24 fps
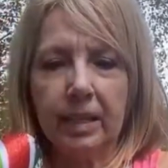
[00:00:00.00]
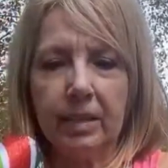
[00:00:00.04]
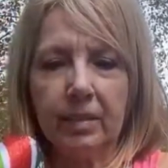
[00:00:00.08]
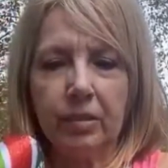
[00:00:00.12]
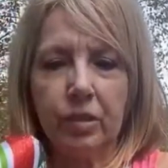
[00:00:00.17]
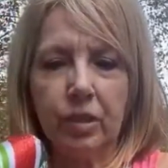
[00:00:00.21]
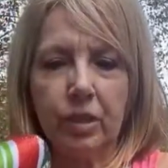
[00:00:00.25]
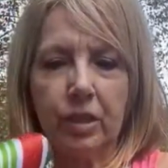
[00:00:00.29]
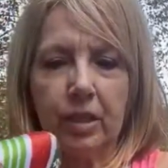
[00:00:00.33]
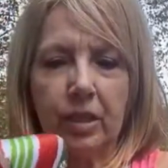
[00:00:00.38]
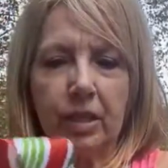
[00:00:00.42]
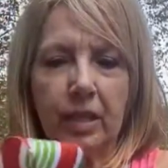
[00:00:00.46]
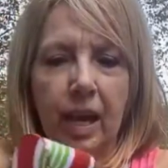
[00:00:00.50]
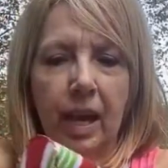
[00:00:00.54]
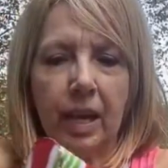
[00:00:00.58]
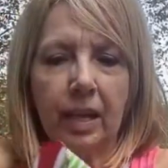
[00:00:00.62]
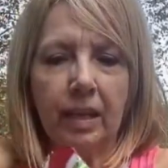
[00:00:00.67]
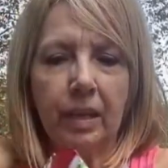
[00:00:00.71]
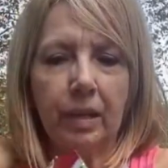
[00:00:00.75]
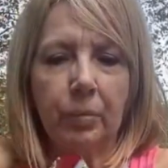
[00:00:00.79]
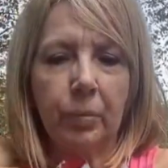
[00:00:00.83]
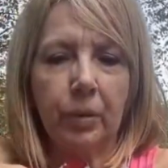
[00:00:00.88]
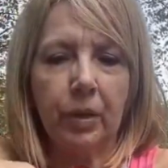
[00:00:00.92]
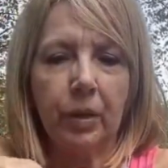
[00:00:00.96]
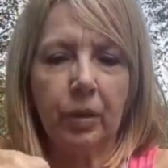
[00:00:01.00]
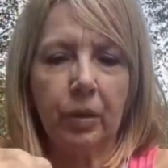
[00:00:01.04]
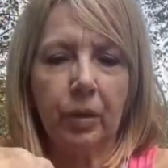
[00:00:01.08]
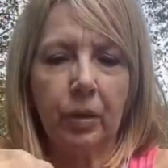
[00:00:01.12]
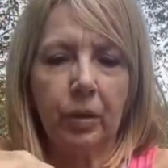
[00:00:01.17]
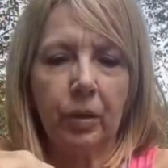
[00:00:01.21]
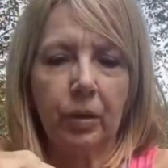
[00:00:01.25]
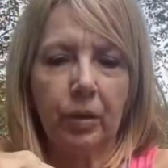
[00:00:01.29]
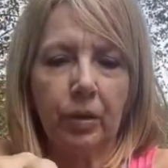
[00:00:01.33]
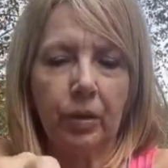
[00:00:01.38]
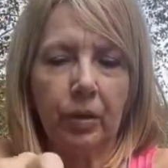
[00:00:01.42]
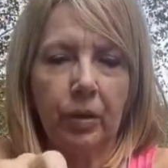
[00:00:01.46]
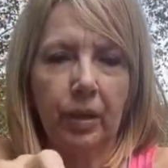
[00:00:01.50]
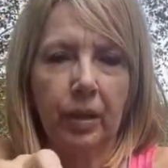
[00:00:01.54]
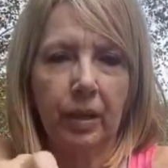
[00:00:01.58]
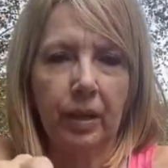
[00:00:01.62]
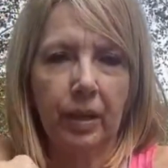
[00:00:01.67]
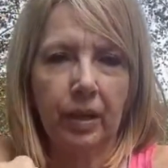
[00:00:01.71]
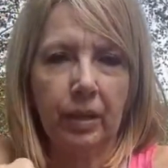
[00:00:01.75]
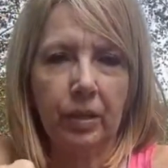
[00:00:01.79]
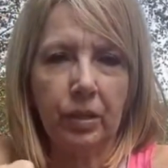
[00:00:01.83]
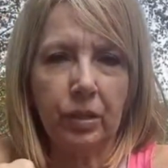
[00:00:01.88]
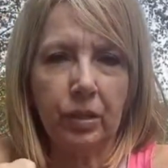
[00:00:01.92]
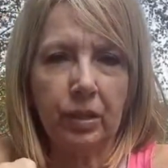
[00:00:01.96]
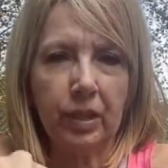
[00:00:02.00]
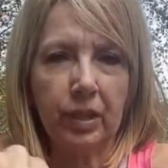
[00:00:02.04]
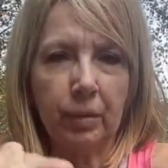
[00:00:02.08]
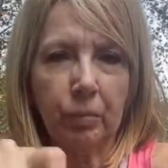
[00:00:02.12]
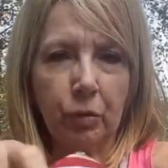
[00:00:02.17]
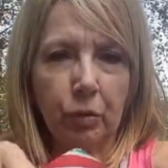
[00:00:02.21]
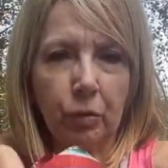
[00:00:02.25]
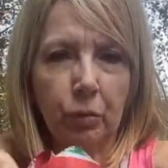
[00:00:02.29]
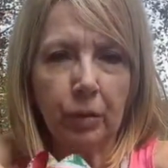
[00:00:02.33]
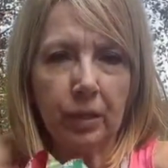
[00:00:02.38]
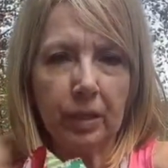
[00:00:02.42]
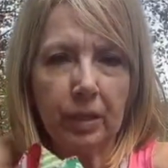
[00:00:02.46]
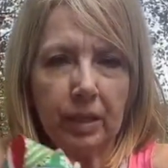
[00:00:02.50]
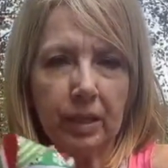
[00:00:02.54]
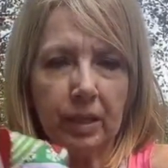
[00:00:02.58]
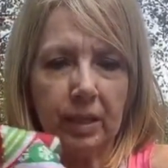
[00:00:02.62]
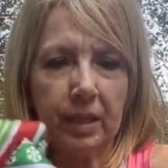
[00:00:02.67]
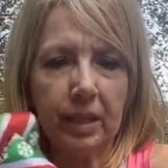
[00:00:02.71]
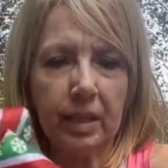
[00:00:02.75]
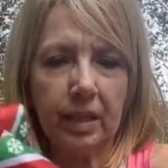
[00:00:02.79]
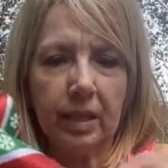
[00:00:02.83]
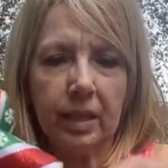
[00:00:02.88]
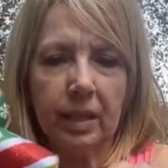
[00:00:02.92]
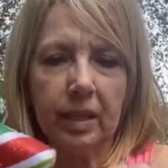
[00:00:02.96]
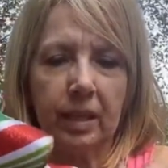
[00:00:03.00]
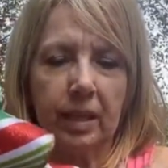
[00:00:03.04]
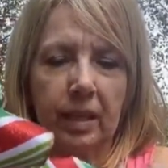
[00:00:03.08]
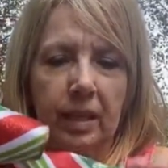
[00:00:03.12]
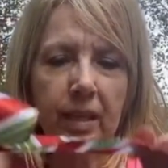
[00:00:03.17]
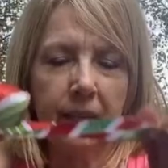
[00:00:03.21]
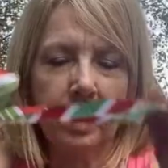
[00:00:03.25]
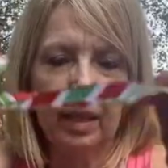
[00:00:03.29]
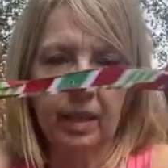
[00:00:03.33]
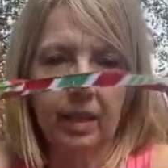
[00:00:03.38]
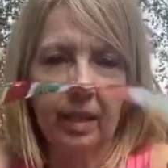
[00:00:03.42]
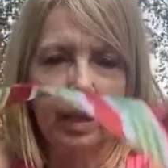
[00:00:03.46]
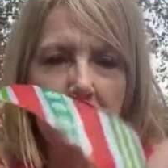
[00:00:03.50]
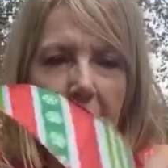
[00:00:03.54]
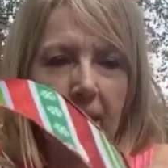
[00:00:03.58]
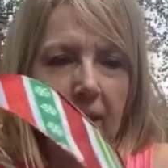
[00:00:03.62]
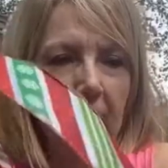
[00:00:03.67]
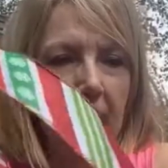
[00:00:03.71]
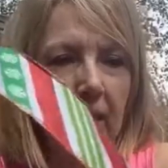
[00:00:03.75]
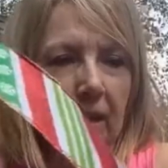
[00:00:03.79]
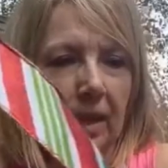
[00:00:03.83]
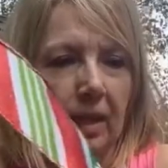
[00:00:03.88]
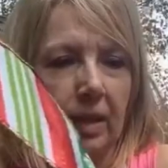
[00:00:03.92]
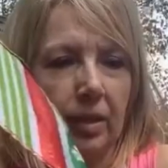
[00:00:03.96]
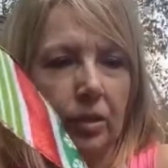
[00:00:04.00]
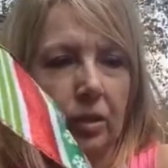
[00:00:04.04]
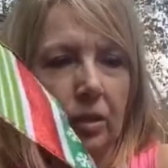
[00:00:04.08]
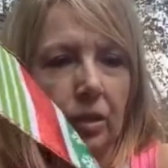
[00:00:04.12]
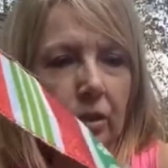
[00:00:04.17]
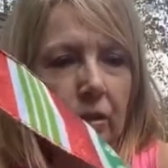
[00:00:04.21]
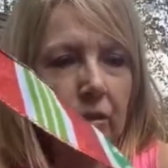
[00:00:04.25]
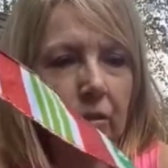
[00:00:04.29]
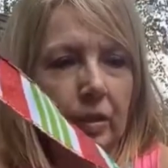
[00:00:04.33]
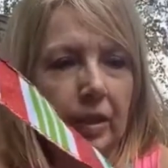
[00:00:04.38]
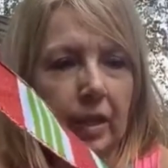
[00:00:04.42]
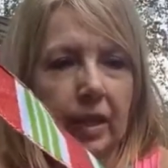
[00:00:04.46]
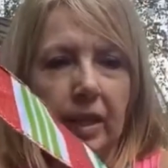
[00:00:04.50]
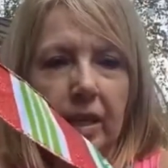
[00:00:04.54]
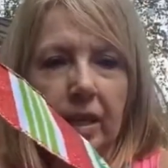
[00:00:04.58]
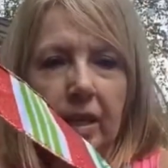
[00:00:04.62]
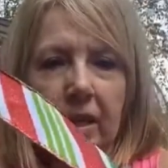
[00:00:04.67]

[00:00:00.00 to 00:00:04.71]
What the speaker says: just slightly bigger. Just keep twisting and turning